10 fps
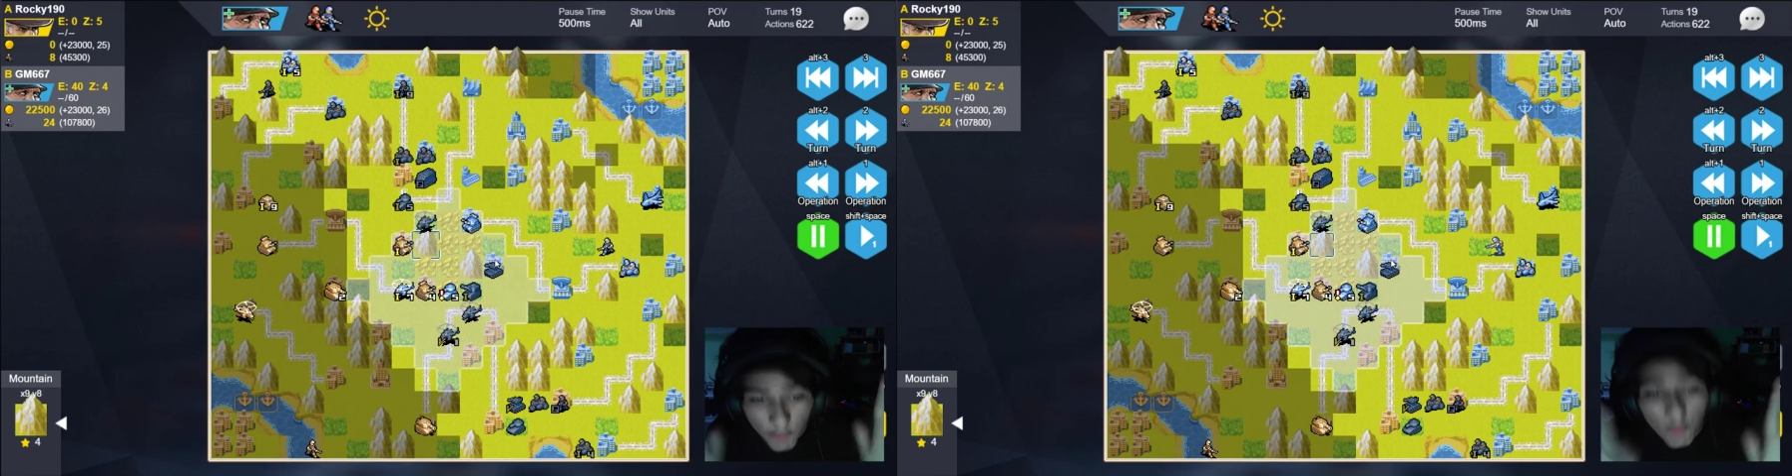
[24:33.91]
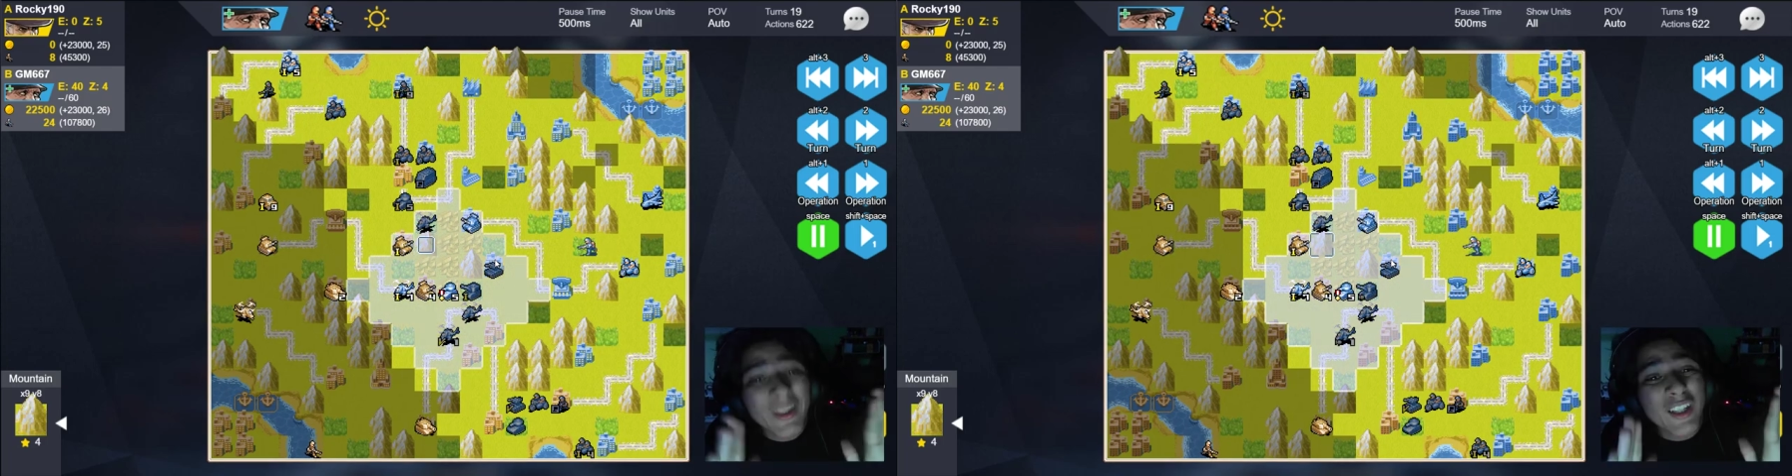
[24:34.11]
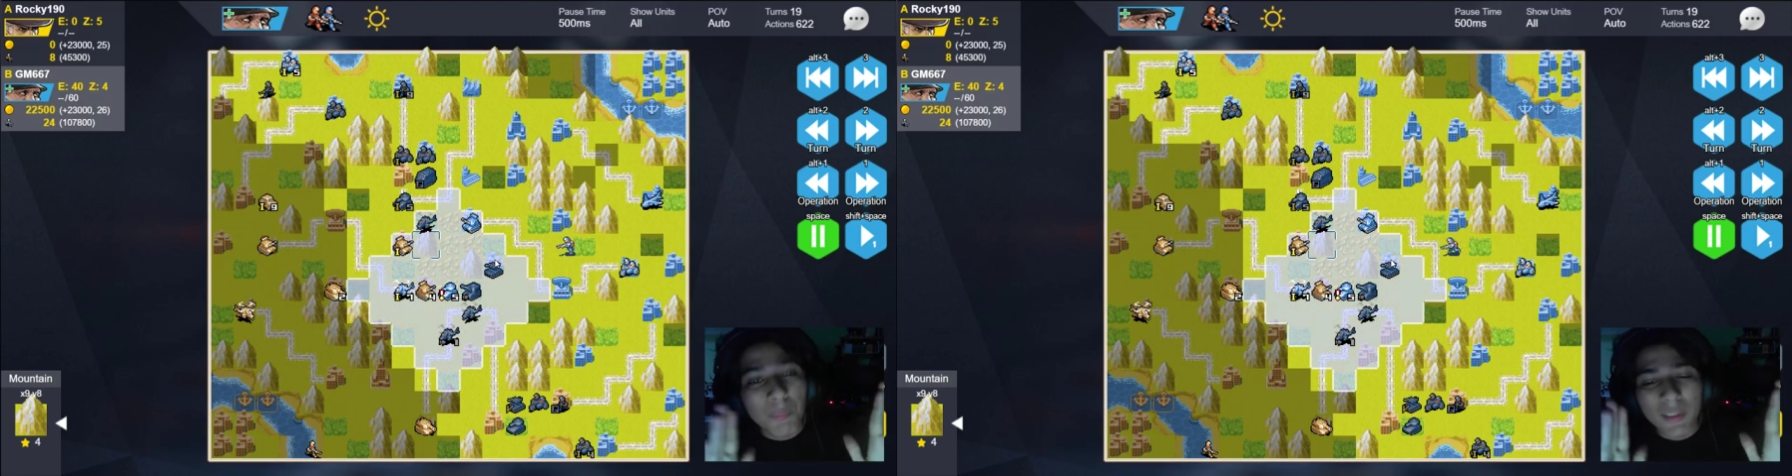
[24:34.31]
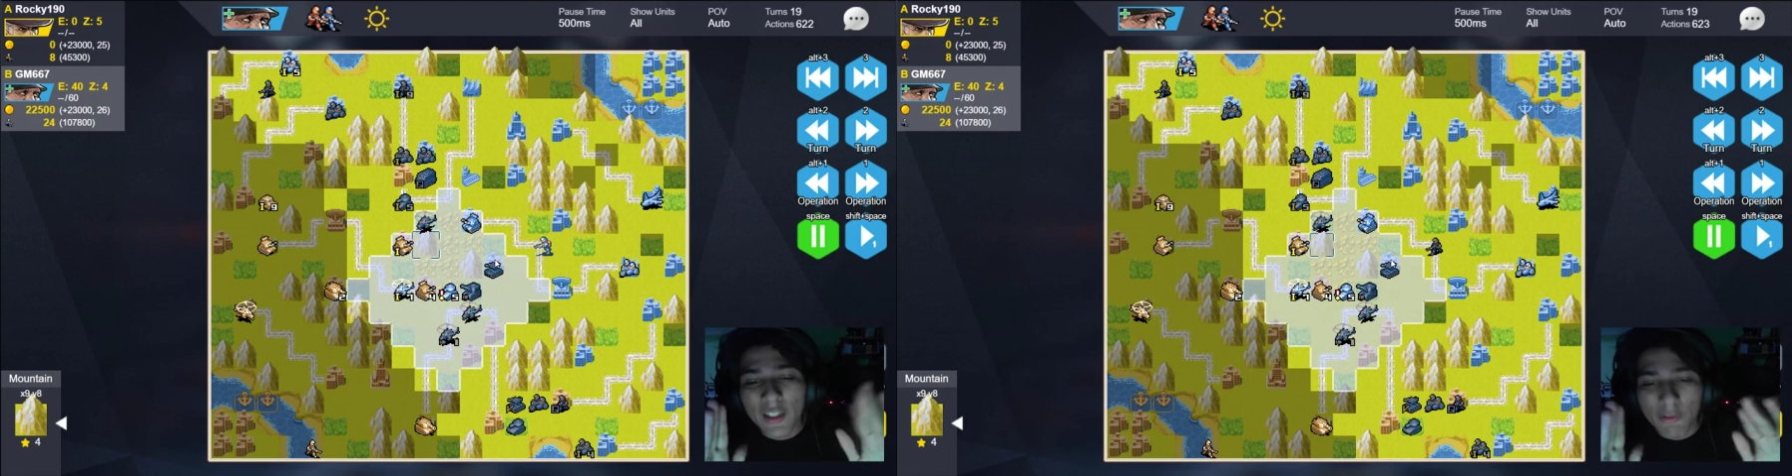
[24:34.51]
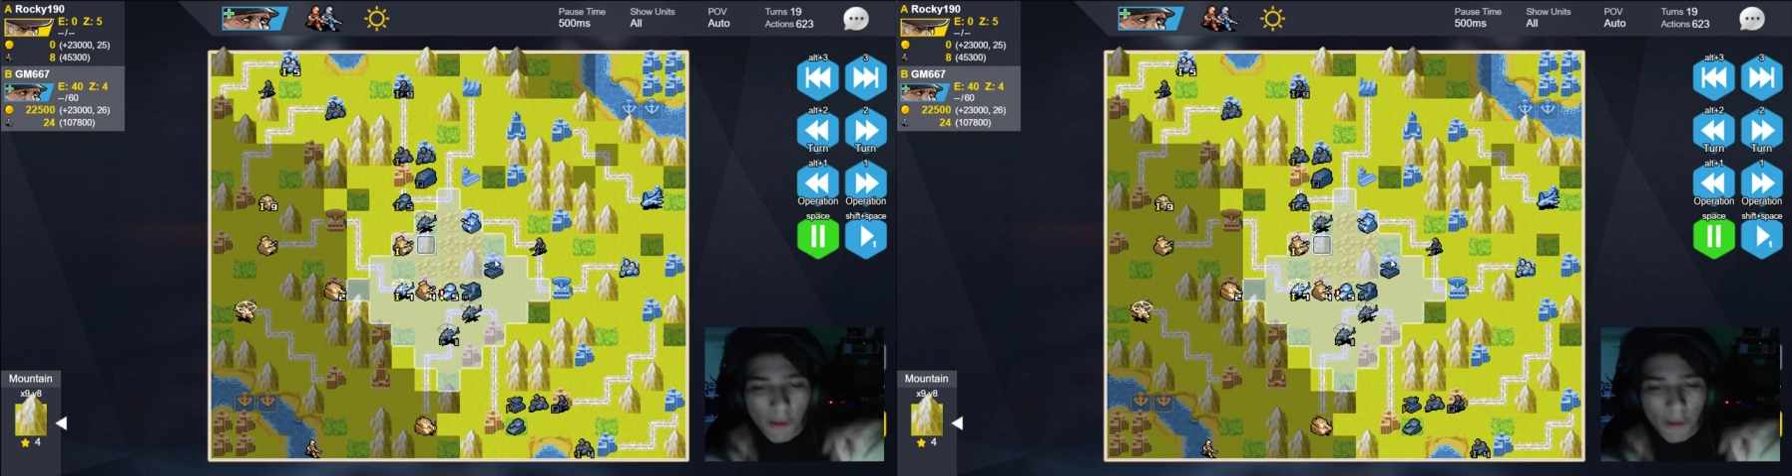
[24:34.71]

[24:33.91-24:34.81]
you will be completely